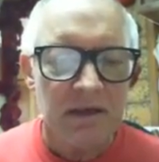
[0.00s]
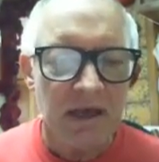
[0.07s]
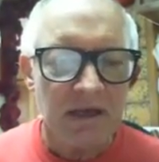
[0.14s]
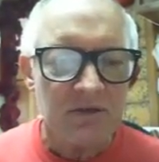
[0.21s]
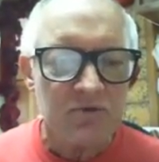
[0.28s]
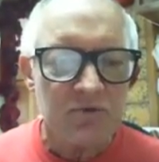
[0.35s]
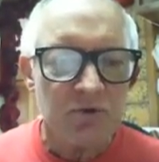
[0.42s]

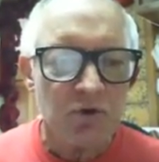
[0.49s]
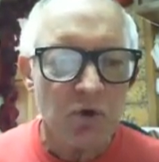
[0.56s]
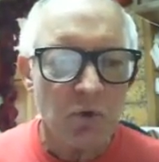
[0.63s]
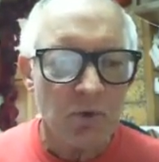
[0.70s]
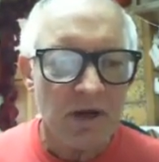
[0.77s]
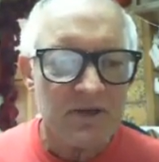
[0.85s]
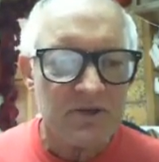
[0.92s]

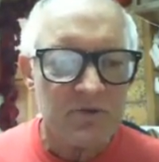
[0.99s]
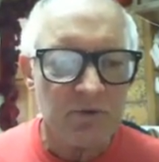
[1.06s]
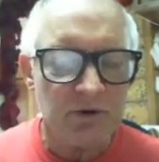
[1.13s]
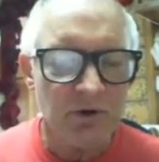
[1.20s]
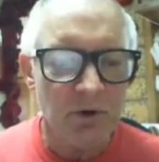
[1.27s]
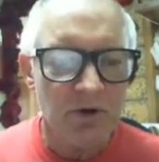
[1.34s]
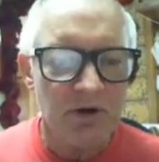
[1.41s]

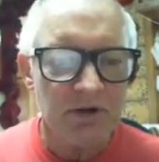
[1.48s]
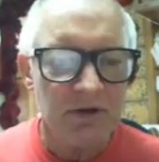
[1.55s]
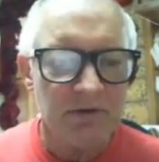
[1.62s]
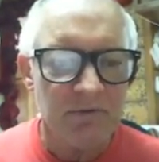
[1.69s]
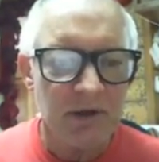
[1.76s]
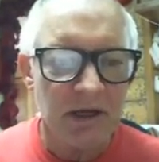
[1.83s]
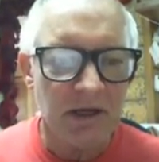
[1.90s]
extraterrestrial
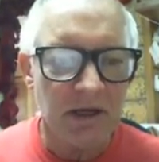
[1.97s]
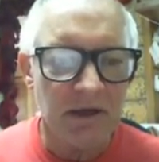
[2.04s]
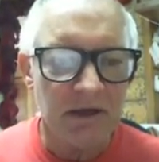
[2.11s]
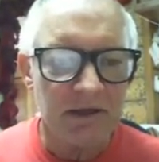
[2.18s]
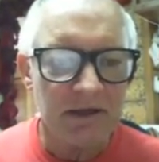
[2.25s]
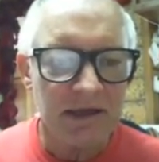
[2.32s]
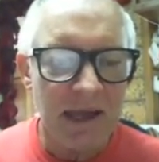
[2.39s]

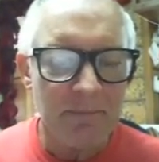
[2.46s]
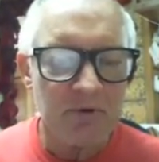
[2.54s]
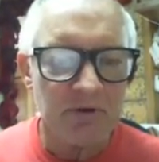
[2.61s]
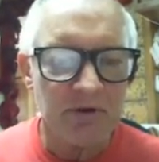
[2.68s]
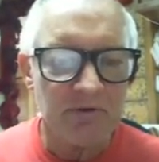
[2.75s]
captain